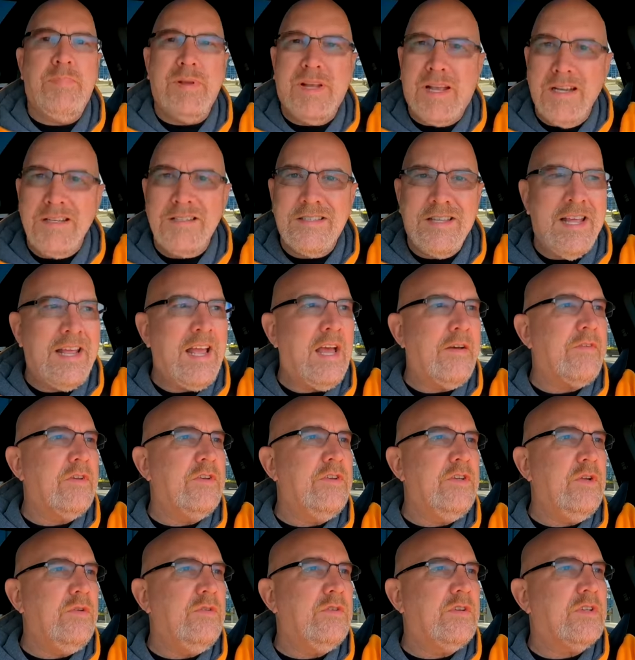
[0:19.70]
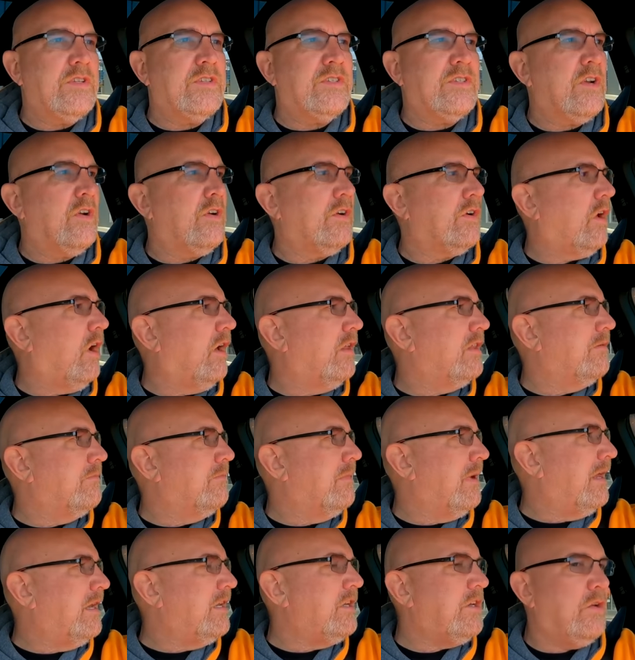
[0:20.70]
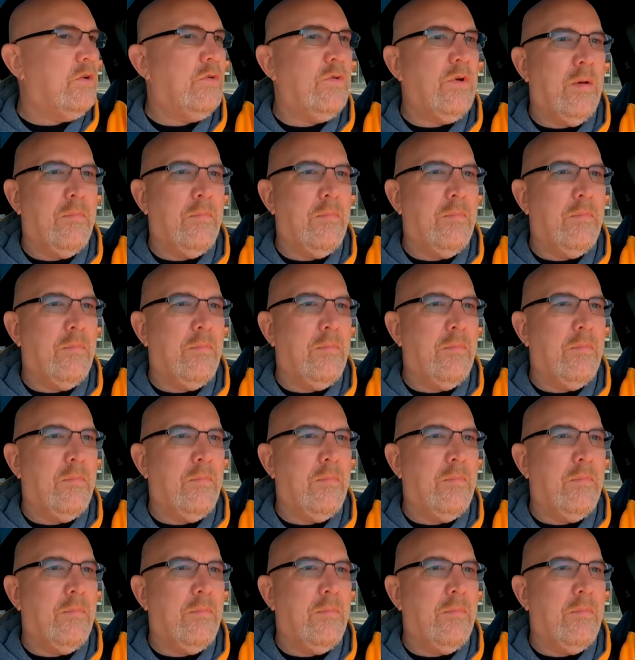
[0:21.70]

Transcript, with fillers: because they have a new dessert on the menu,